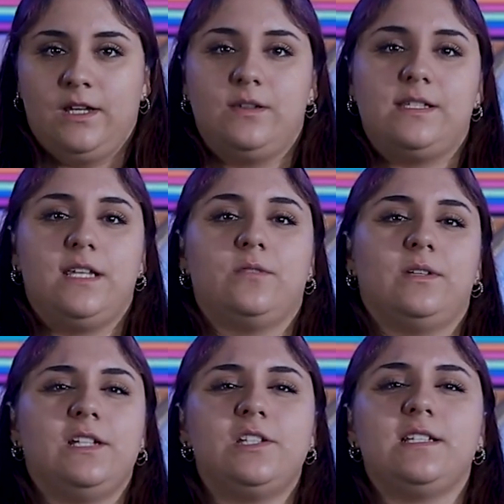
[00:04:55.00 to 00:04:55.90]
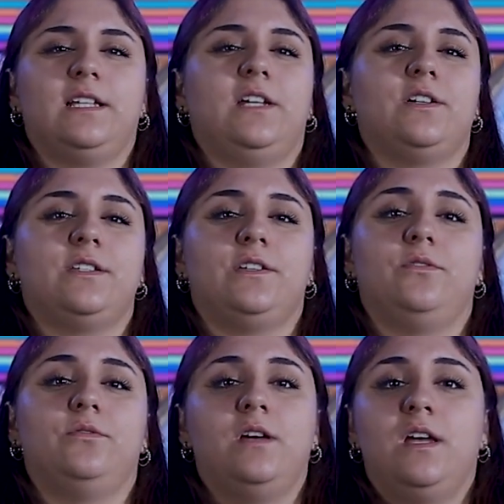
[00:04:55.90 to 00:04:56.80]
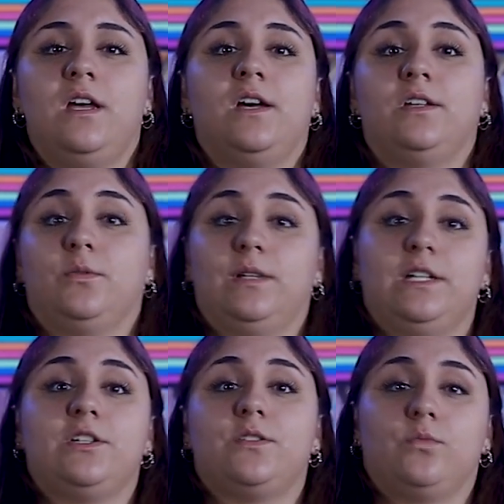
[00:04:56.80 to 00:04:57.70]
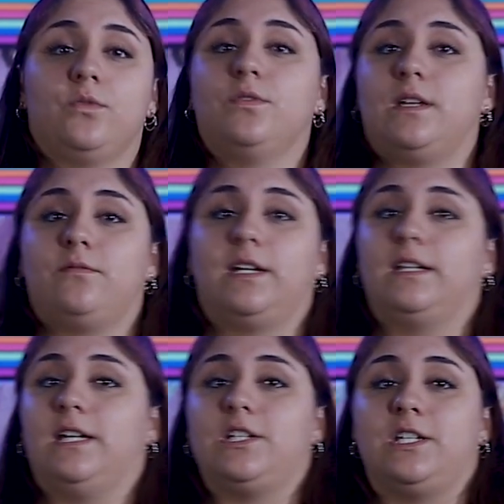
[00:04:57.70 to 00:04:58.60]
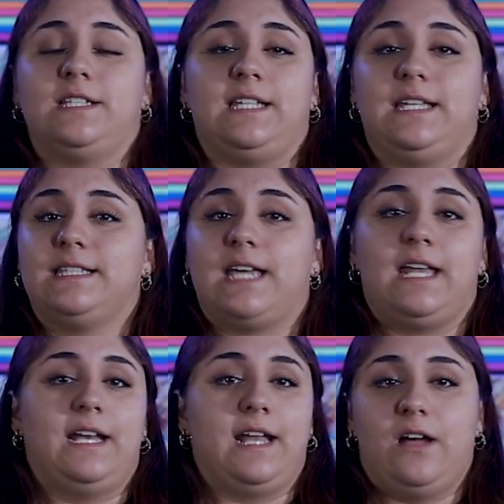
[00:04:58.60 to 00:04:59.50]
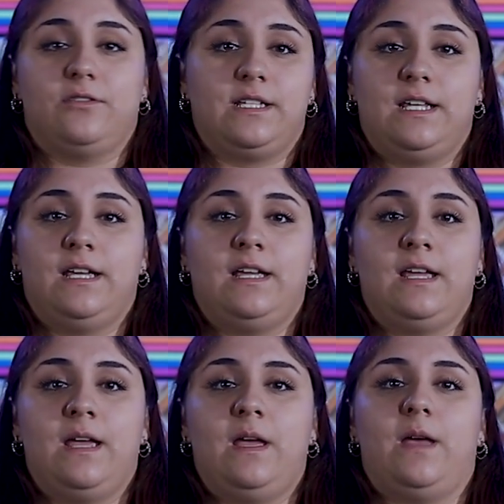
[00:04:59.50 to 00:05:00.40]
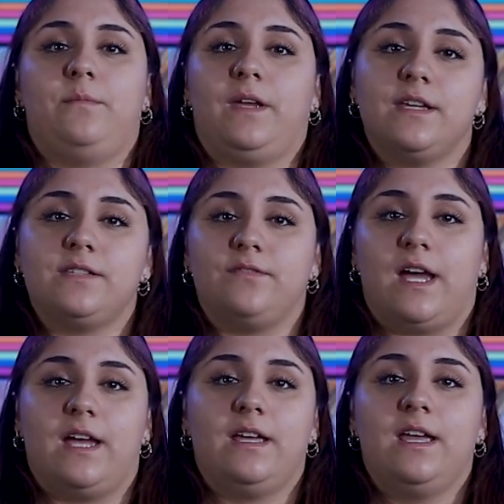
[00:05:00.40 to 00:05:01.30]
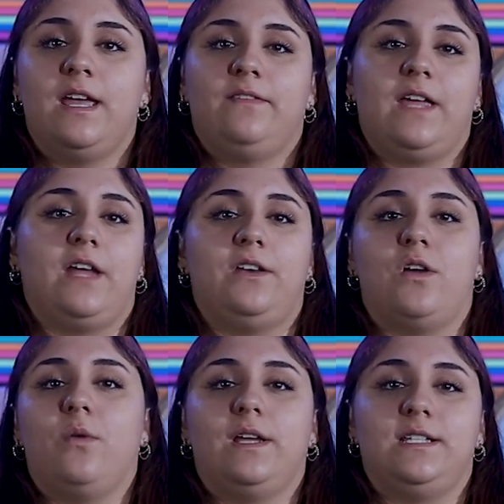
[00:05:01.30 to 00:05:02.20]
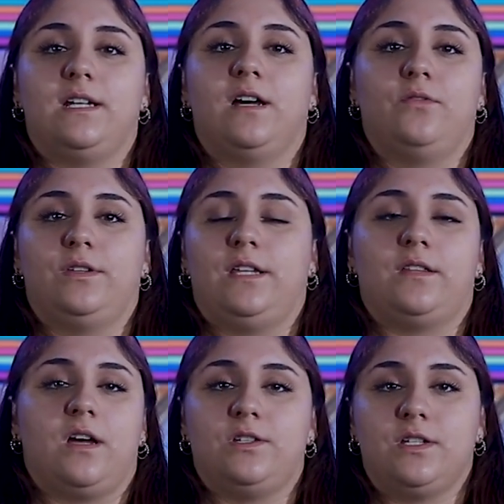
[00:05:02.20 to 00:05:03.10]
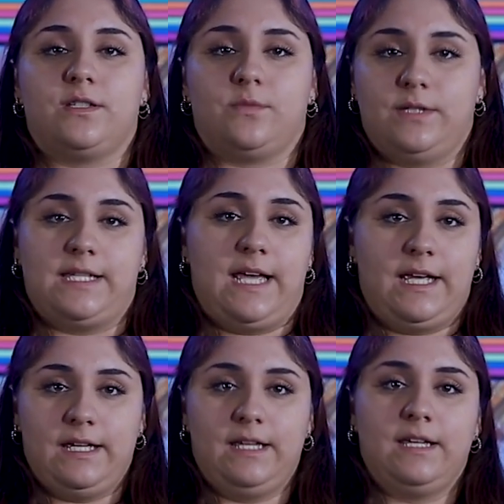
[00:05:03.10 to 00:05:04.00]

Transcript: You see, the religious leaders knew the religious rules and regulations inside and out. And because of that, they had no idea of what they thought Jesus would say.